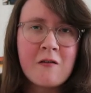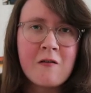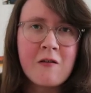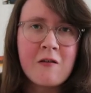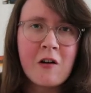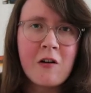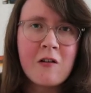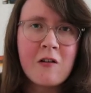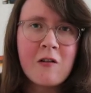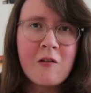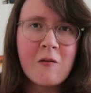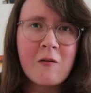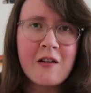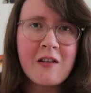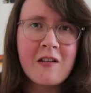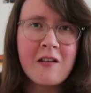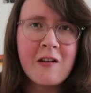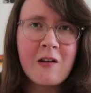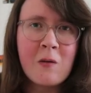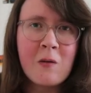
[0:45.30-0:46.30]
vlog
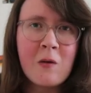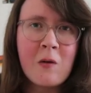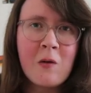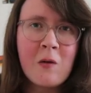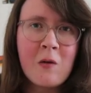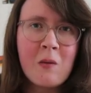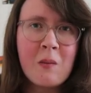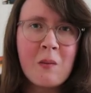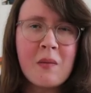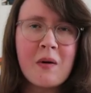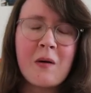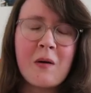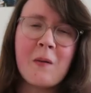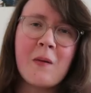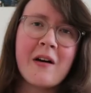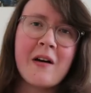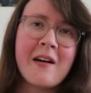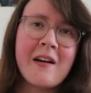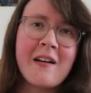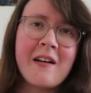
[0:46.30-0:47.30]
with you all, but
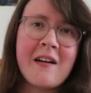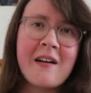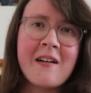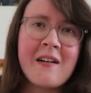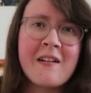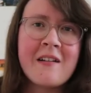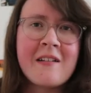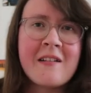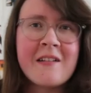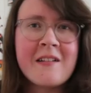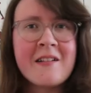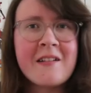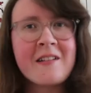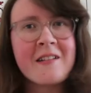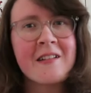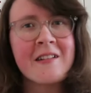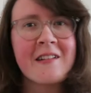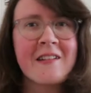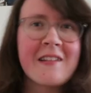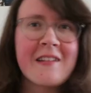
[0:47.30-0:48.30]
we're gonna
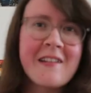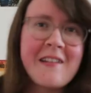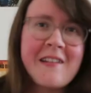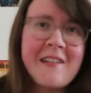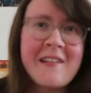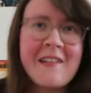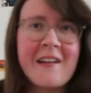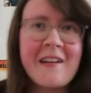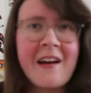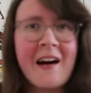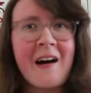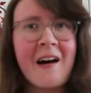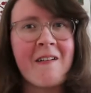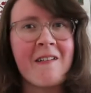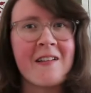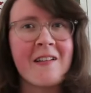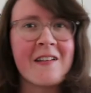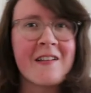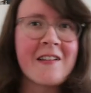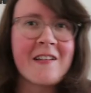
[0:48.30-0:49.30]
see how
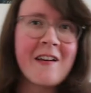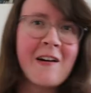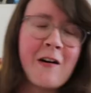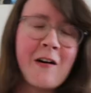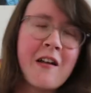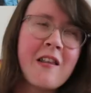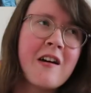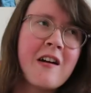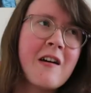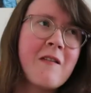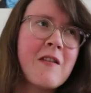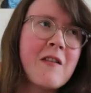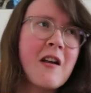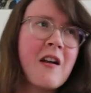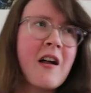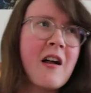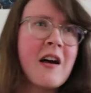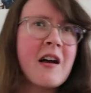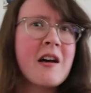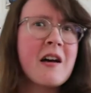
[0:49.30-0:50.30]
this goes. I think I've done
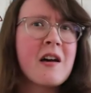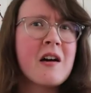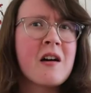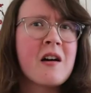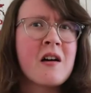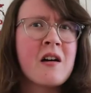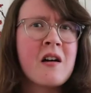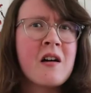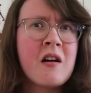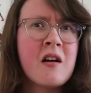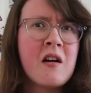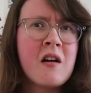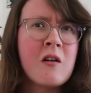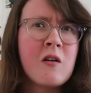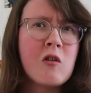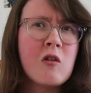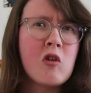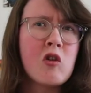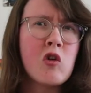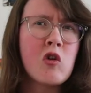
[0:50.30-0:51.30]
like
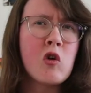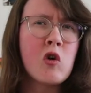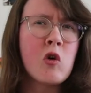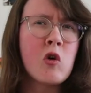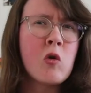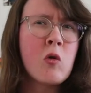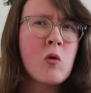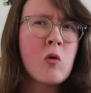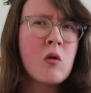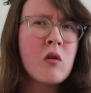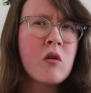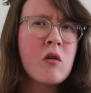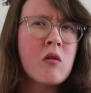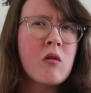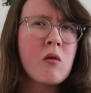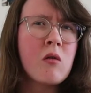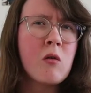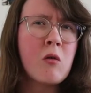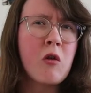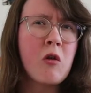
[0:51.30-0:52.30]
two,
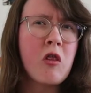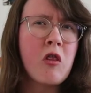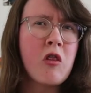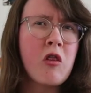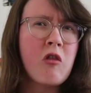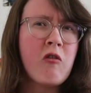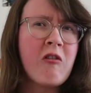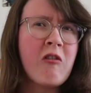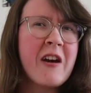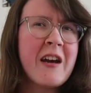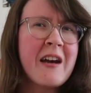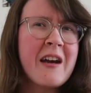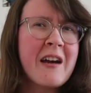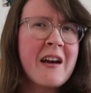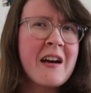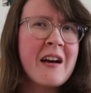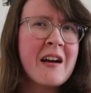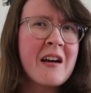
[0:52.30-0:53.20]
three